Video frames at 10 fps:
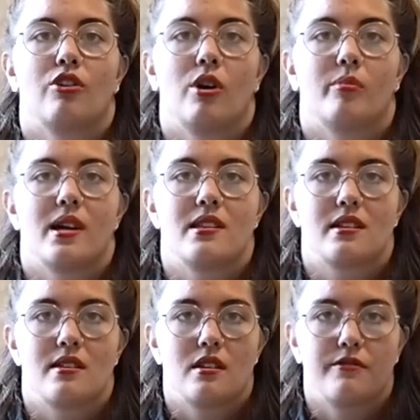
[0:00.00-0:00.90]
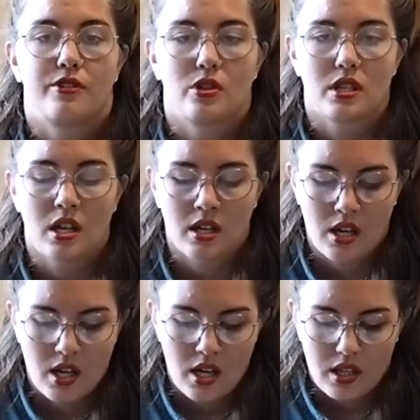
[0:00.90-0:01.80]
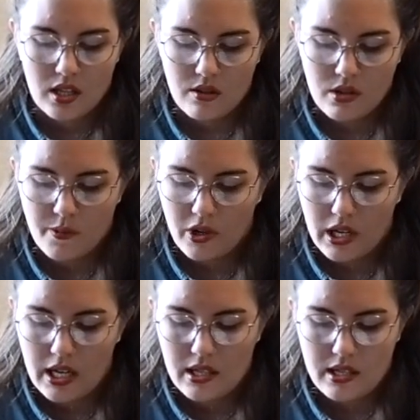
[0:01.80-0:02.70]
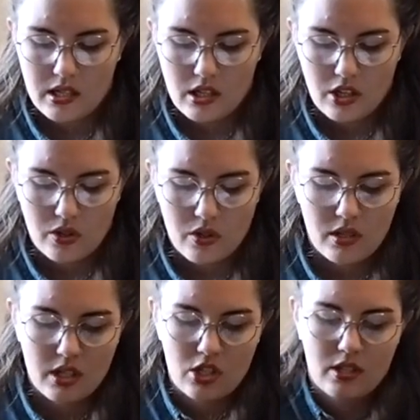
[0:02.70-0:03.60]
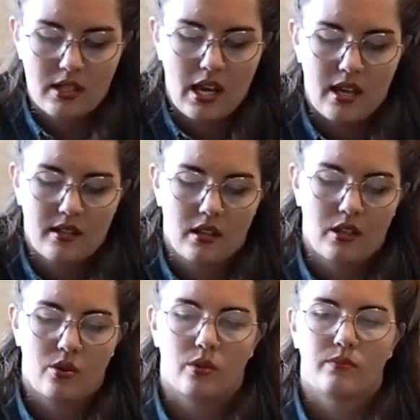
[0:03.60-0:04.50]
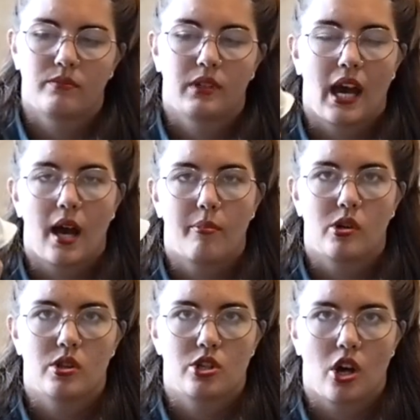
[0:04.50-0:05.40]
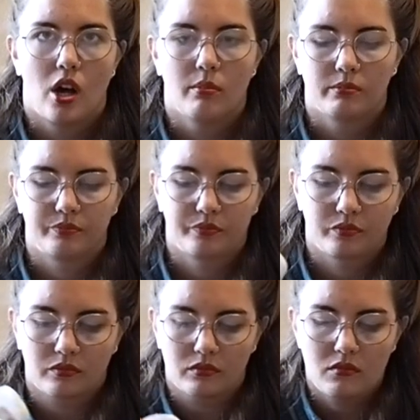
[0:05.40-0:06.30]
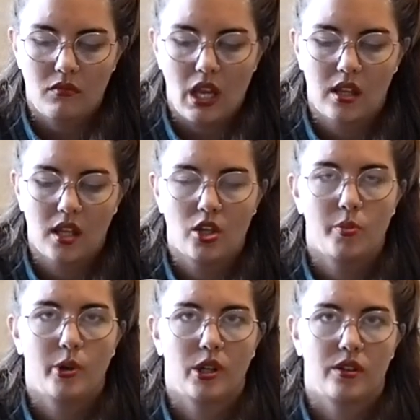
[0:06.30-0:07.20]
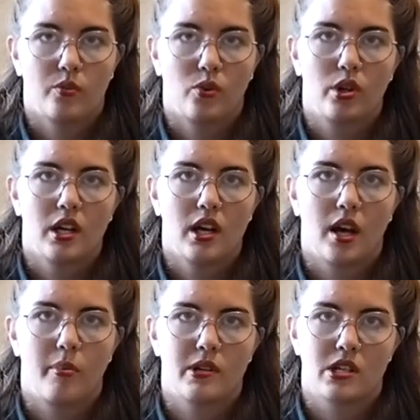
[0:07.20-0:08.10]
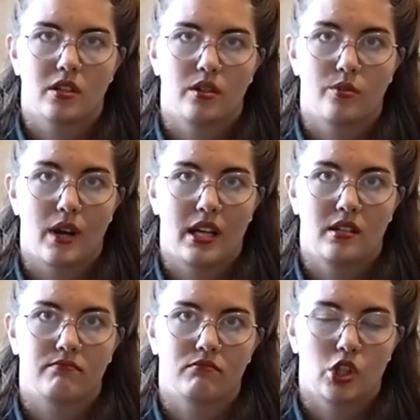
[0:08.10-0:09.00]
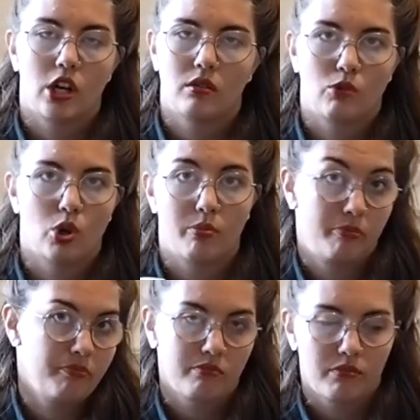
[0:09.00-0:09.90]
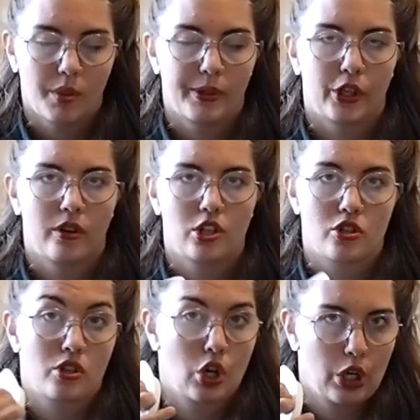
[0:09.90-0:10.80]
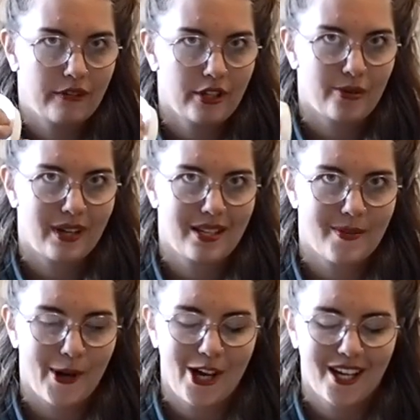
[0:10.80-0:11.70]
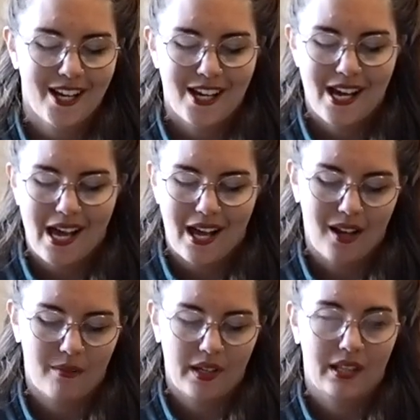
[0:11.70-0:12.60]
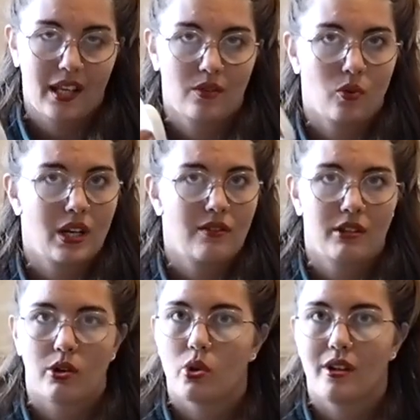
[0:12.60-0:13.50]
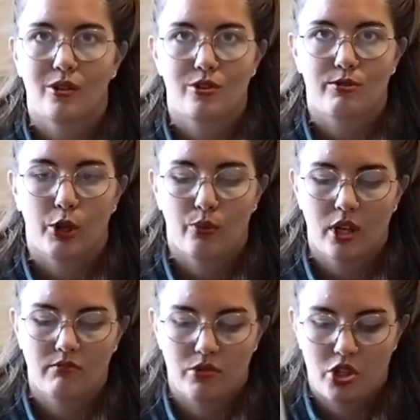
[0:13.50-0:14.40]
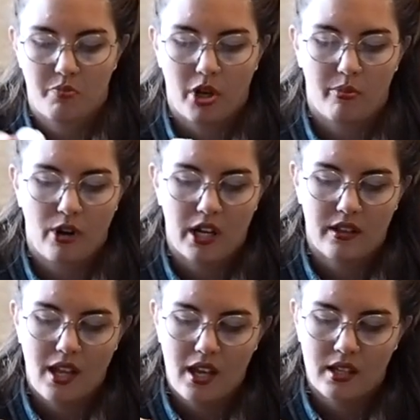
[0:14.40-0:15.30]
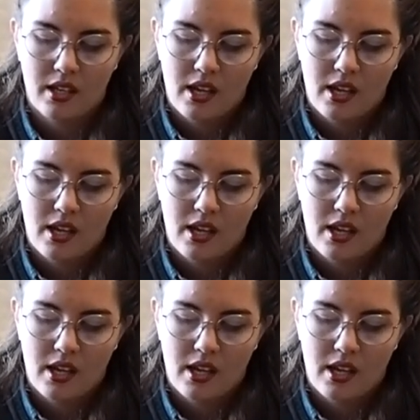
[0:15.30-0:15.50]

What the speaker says: your own blends in the diffuser. This one's pretty easy to use. It just has a little cap on the top, and then you put the water up until the red dot or below it, just not over the red spot. And then whatever oils you want, just pop right in there.